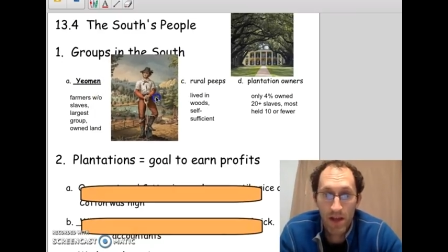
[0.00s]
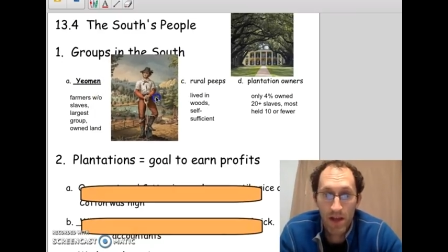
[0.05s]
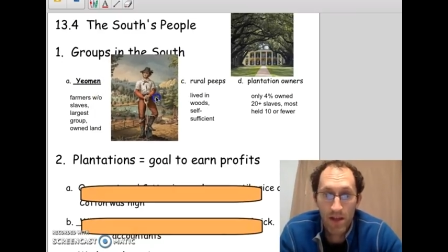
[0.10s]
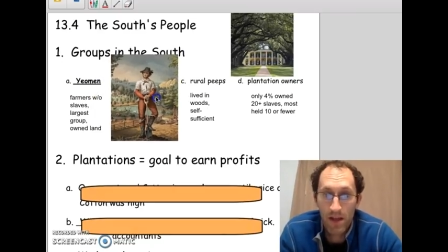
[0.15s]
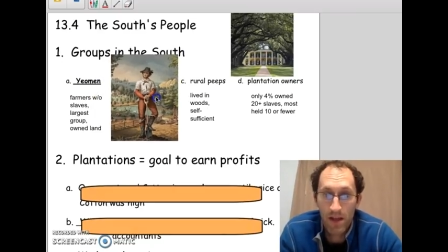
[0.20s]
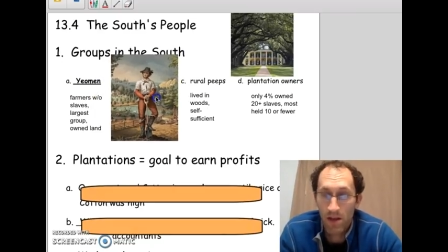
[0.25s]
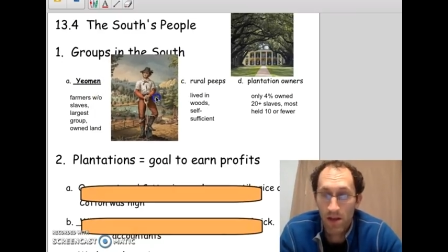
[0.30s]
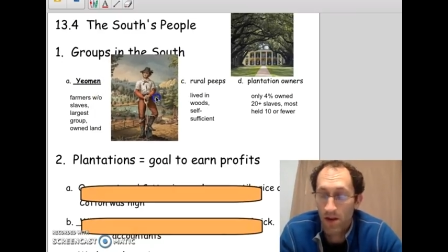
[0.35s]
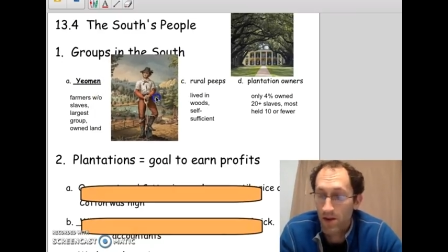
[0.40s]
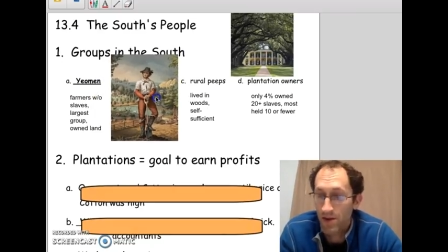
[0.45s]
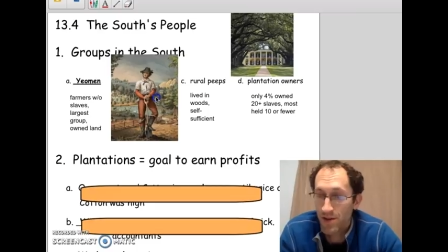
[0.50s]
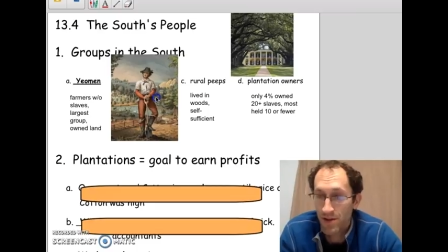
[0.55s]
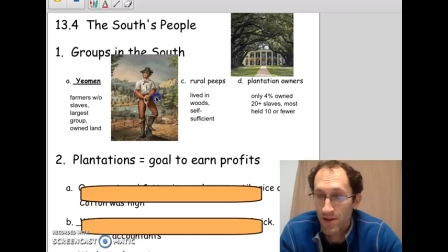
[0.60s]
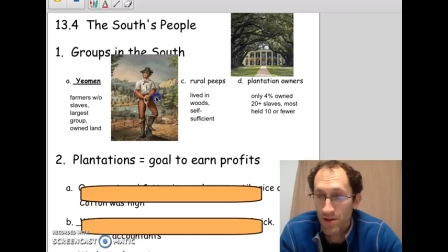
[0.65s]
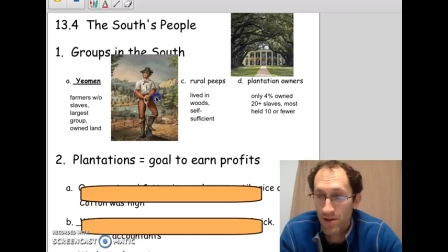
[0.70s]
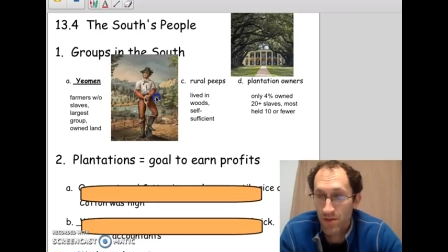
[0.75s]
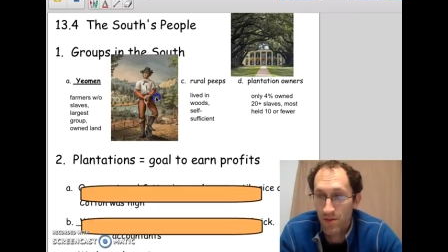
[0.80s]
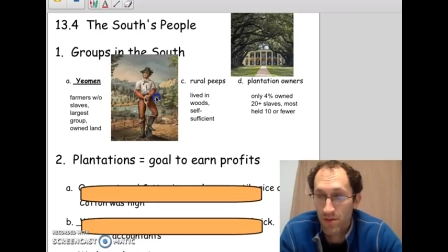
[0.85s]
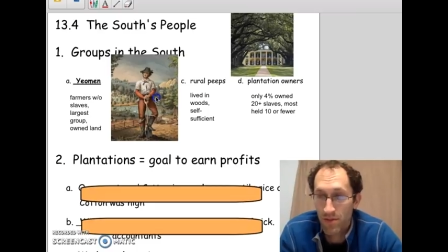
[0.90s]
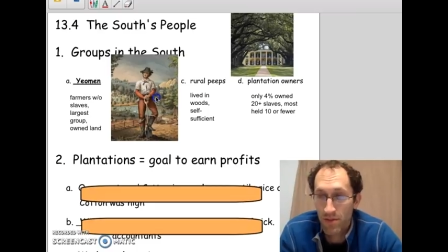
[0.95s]
that largest
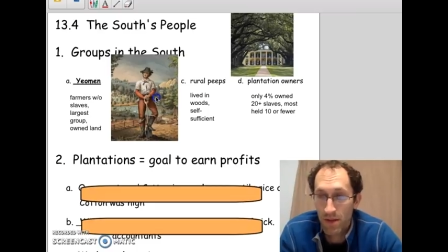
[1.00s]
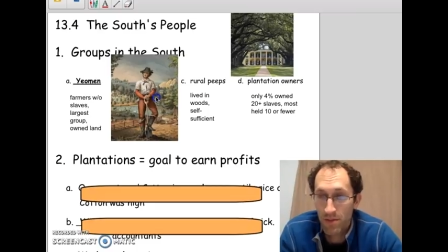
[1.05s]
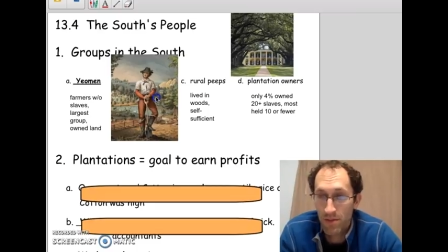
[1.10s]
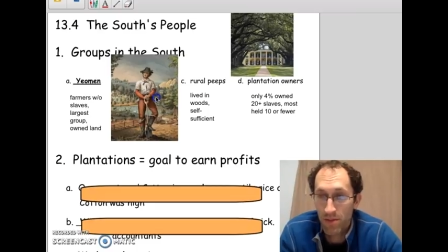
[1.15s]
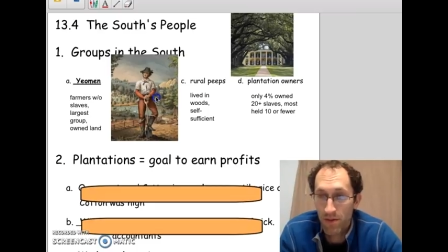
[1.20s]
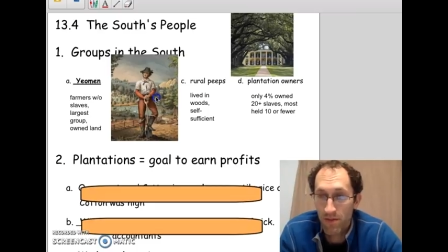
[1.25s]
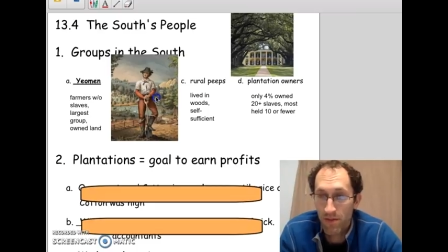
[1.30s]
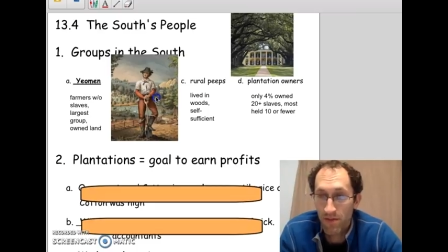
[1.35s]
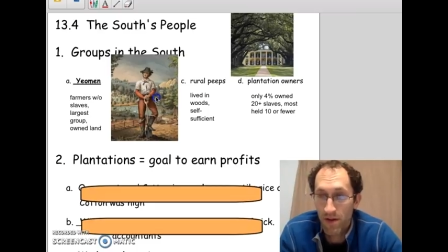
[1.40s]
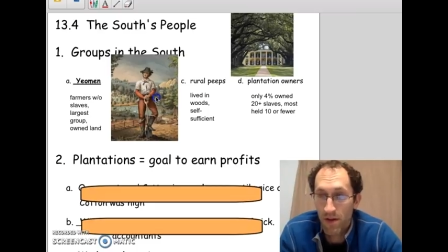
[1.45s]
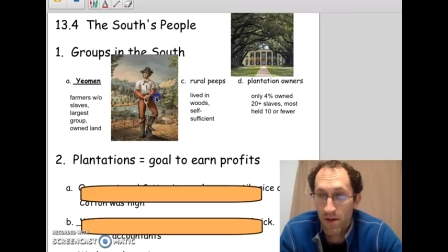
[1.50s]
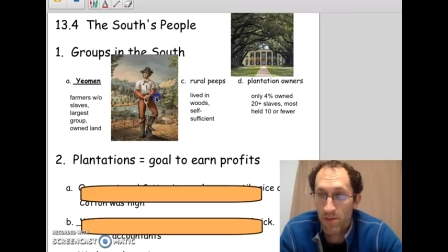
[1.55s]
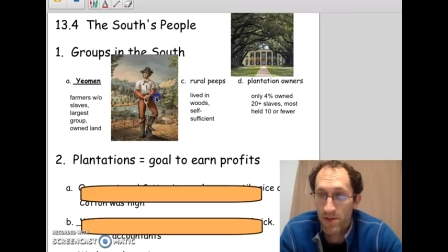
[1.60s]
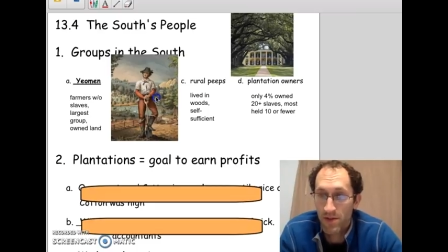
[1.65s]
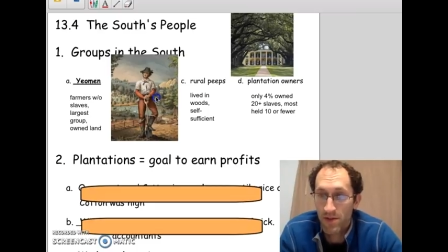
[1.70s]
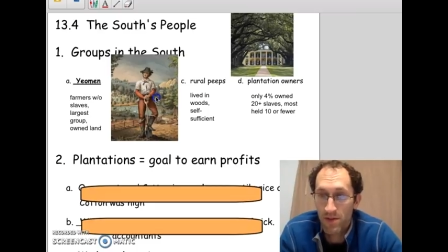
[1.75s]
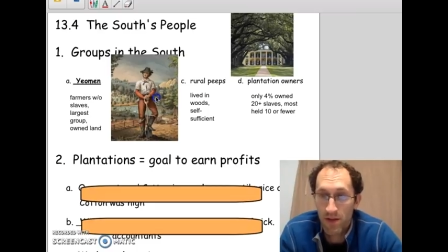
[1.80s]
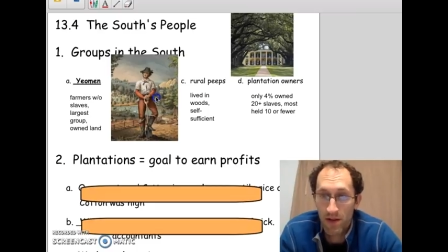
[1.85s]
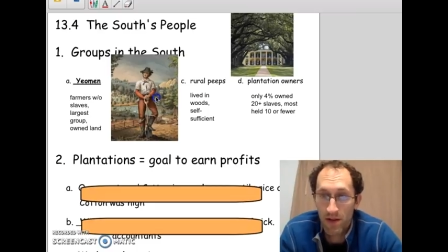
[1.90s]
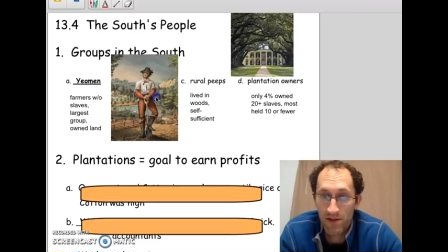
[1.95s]
group of people,
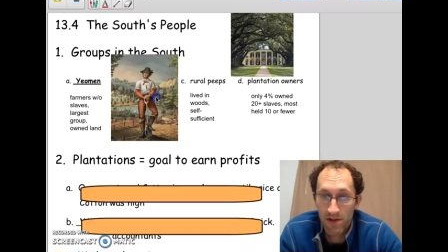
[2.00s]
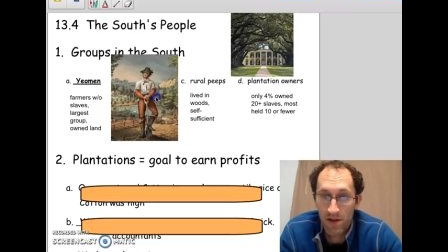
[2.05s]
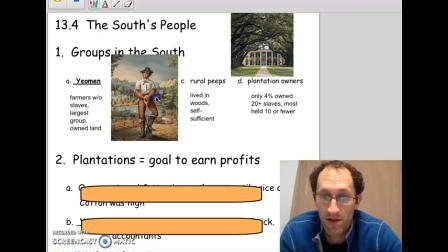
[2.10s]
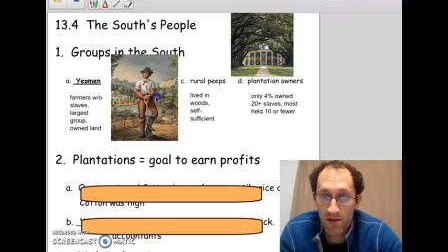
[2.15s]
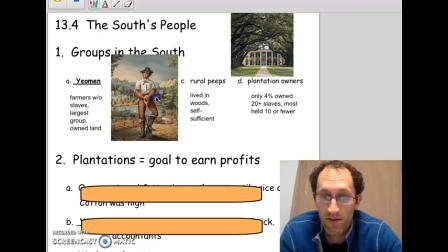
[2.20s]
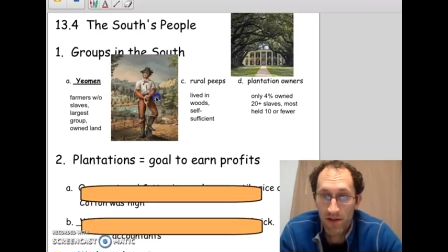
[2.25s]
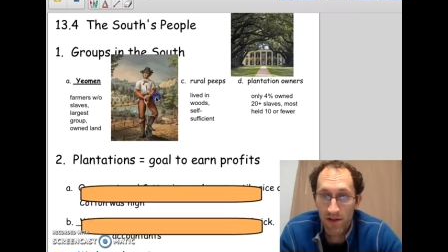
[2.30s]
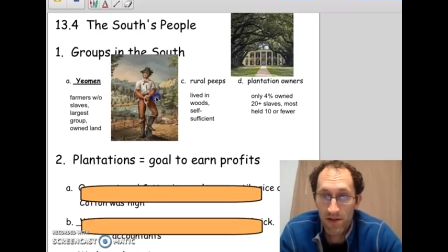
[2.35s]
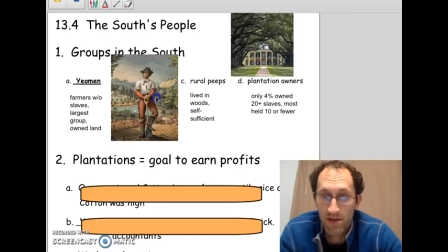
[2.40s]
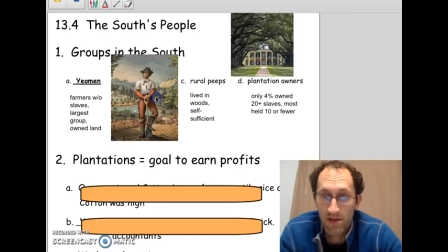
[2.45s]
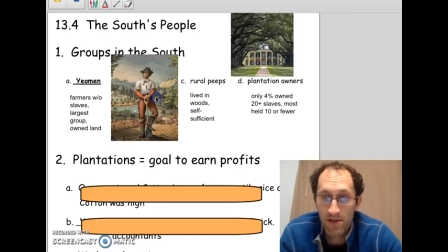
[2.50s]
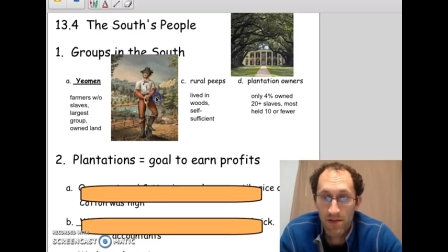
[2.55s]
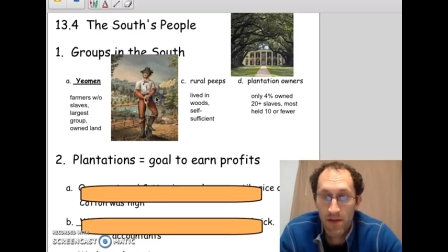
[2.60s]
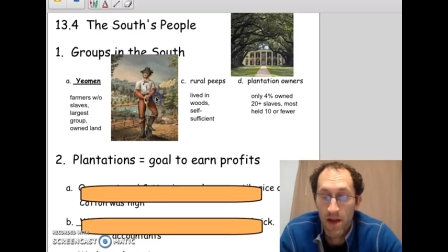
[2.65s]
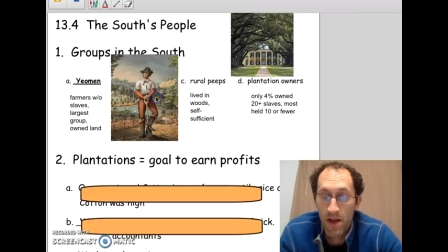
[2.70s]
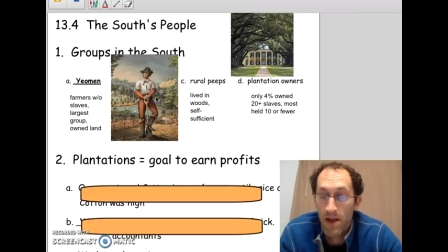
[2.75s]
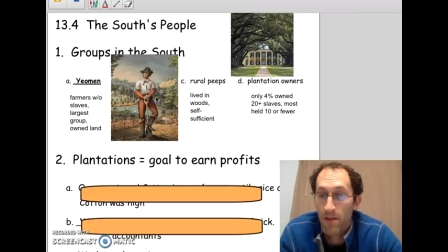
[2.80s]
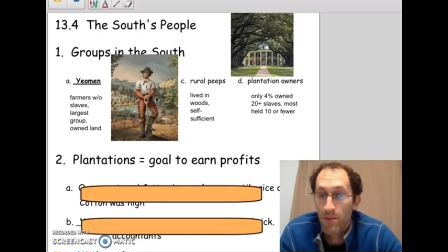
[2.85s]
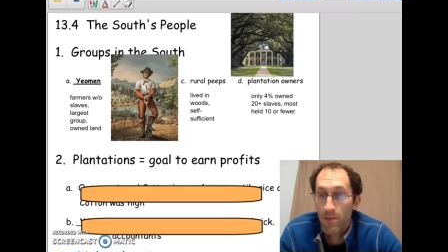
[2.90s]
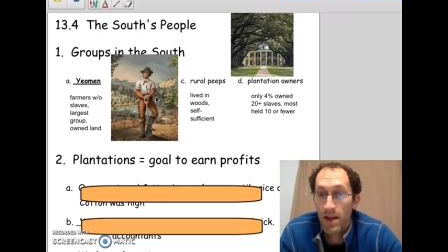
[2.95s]
farmers without servants.
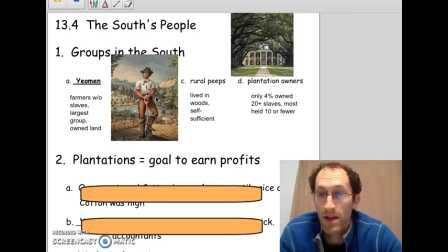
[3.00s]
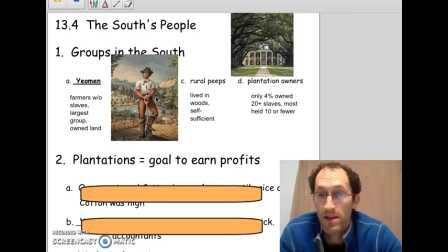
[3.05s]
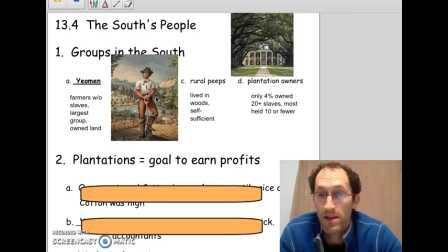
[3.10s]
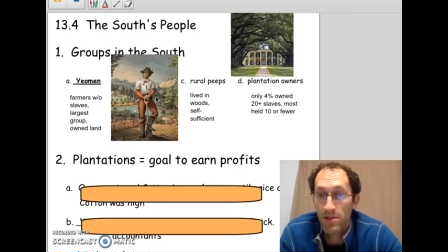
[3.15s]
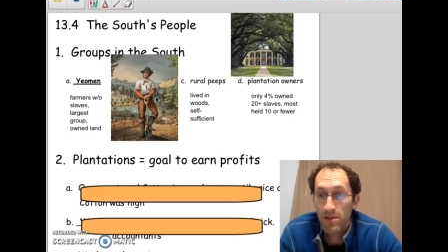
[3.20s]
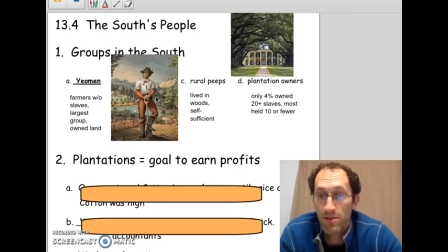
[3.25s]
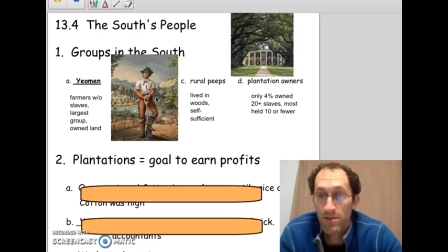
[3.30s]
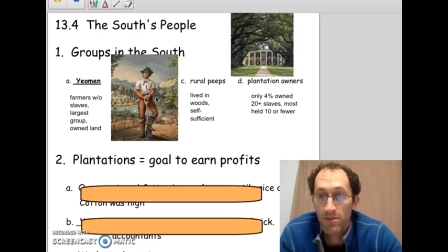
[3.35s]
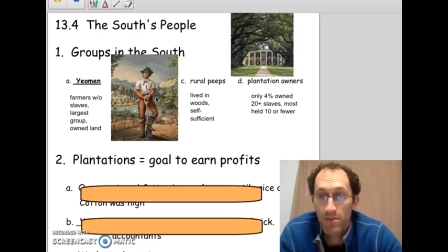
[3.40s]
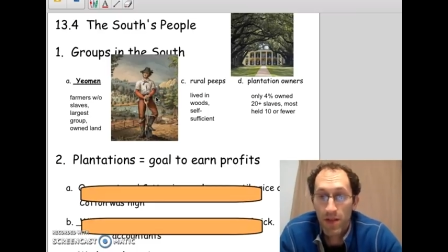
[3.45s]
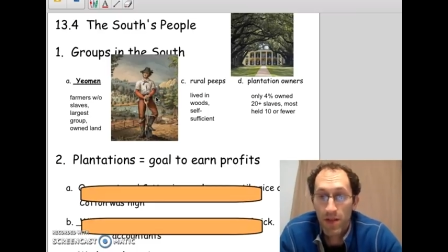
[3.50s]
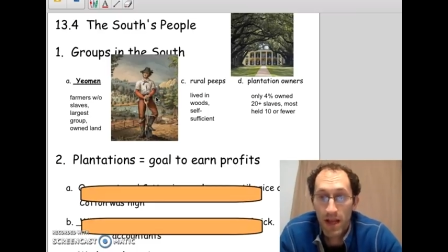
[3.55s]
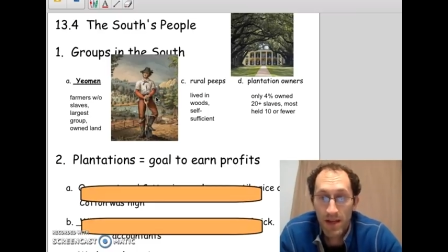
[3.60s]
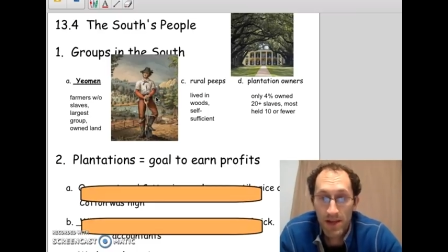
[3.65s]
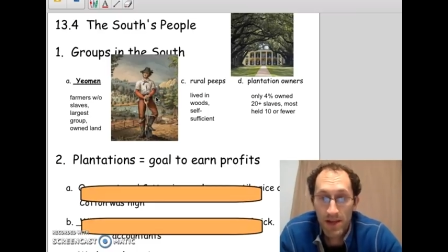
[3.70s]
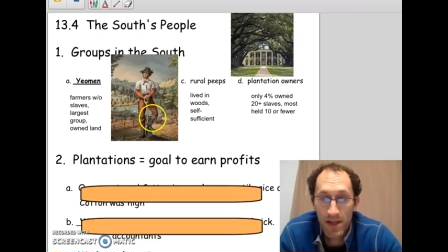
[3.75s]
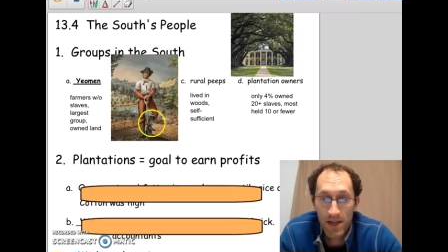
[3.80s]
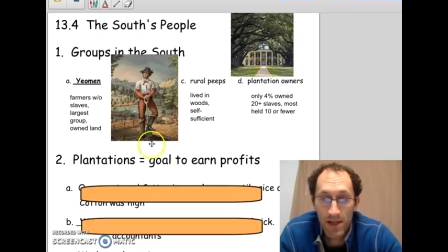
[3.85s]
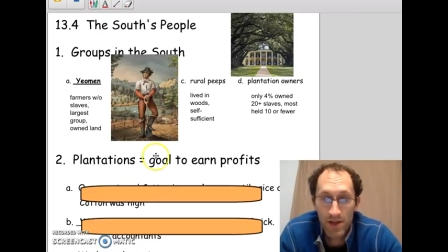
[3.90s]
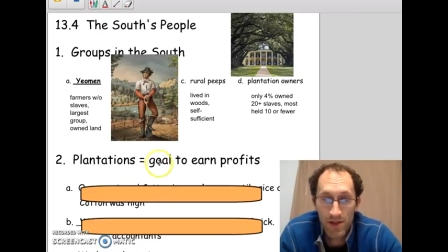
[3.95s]
Back to
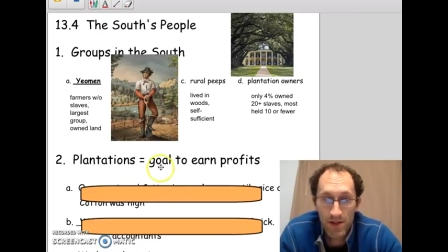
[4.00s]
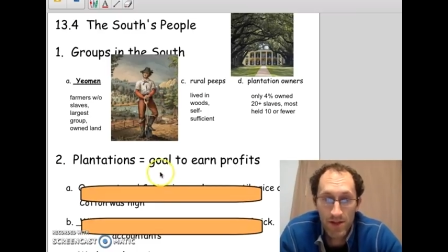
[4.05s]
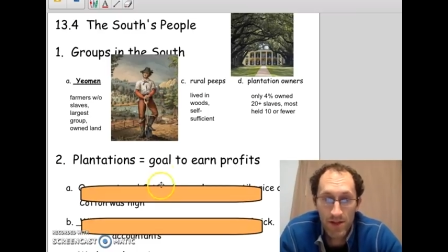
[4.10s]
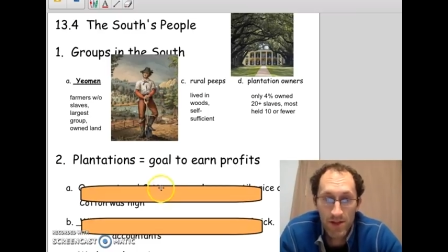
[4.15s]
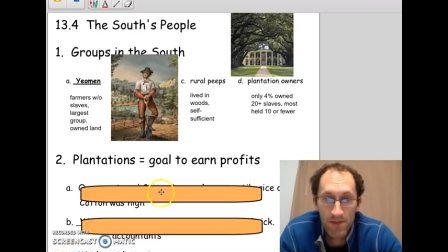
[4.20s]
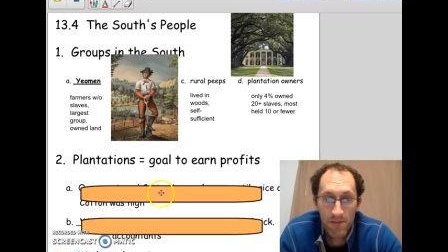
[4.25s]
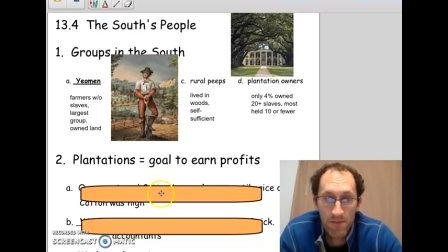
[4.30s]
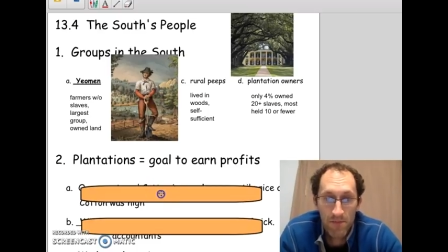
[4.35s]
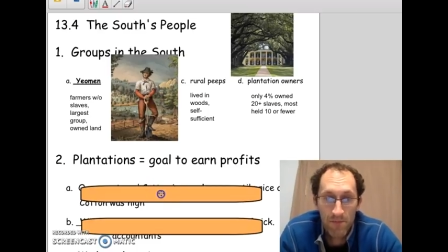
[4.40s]
plantations.